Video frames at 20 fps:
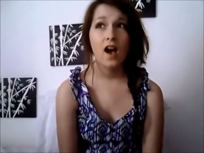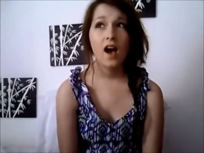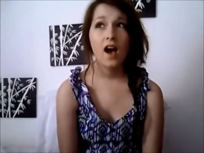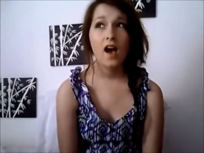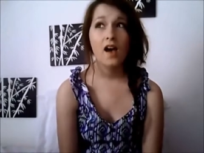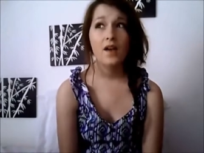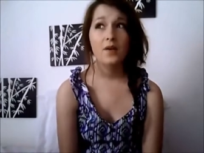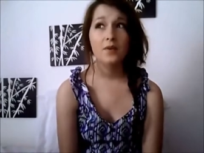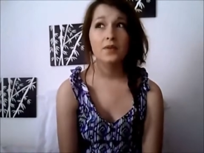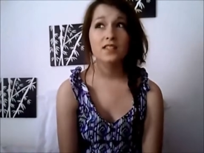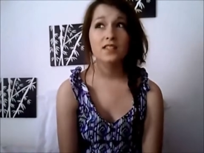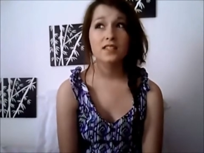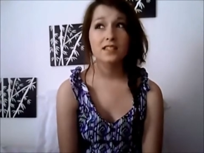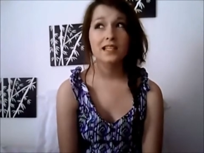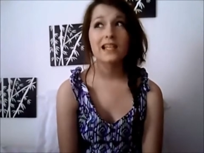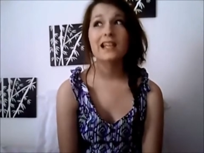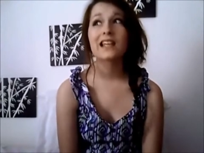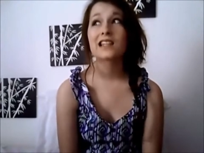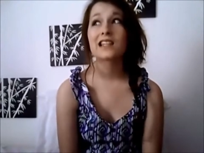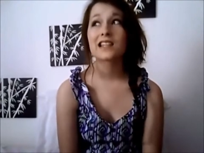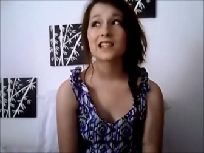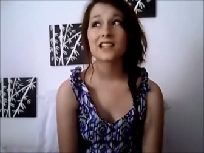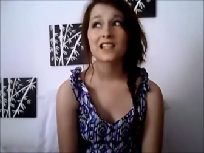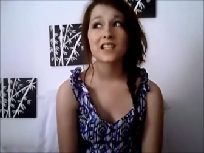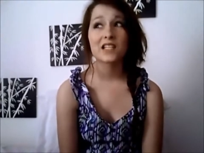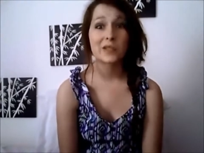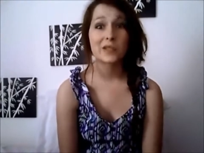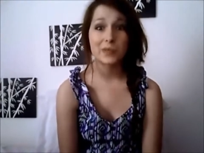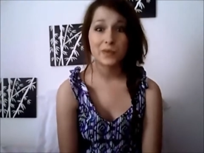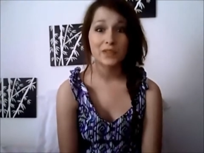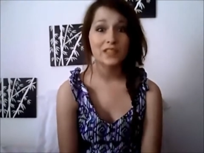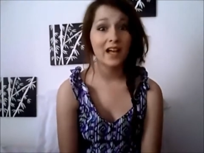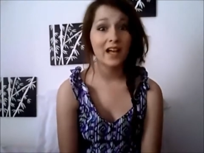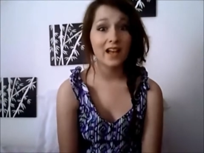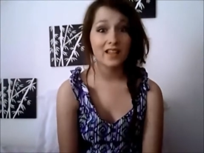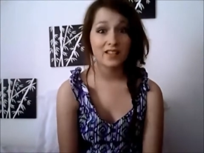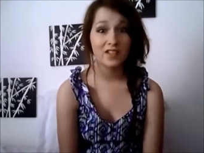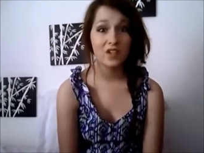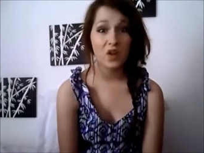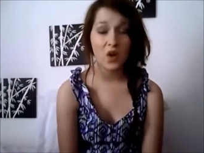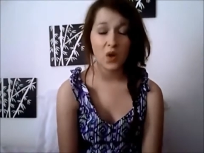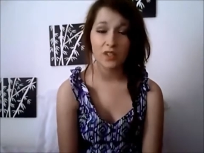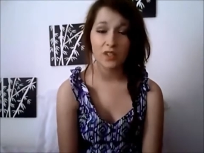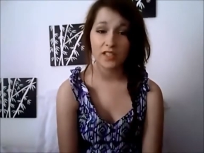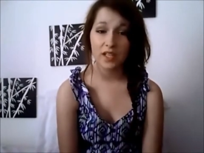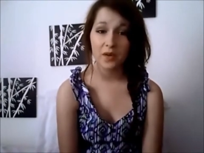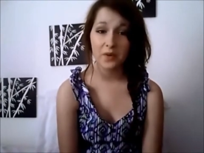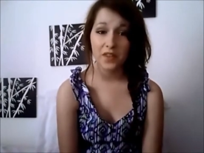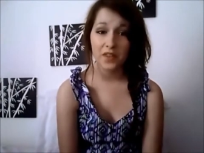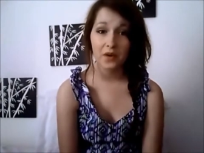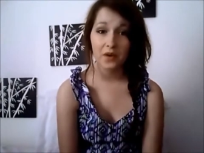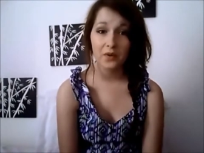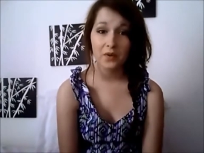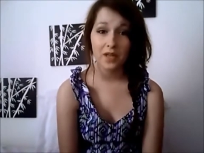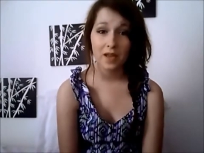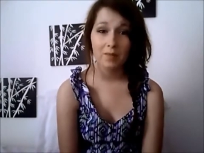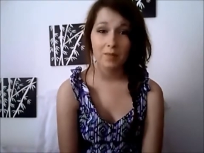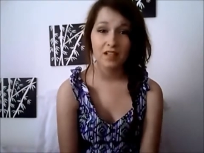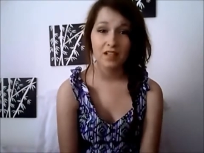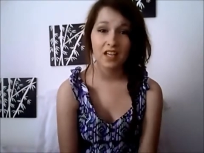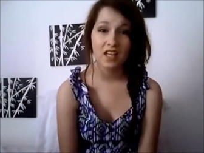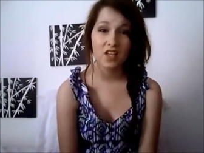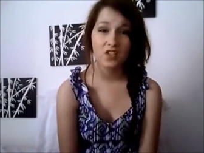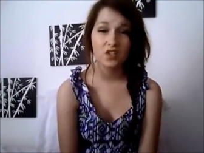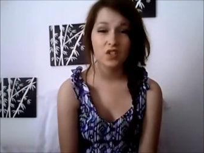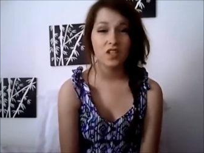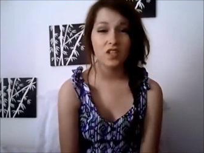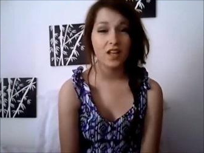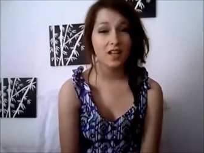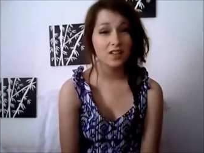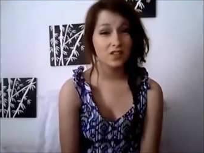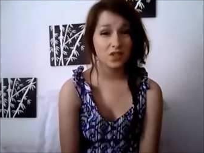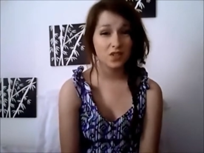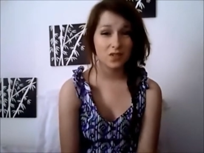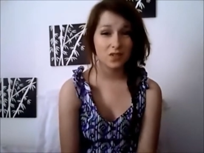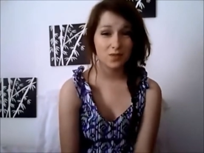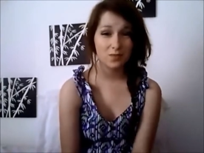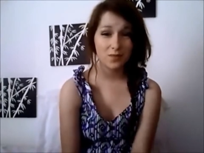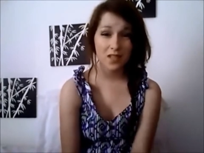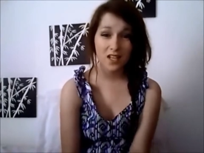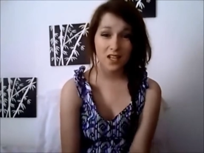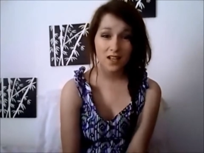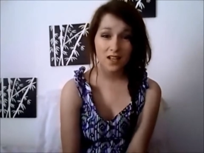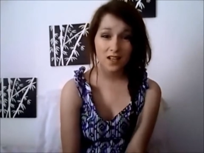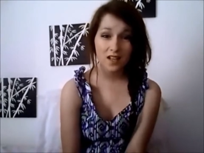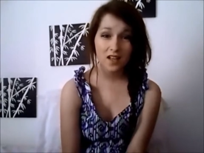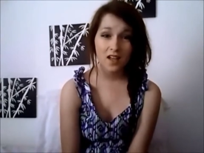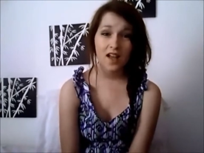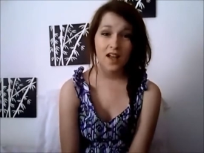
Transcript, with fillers: I would say that this will last all day without reapplication. That's just me,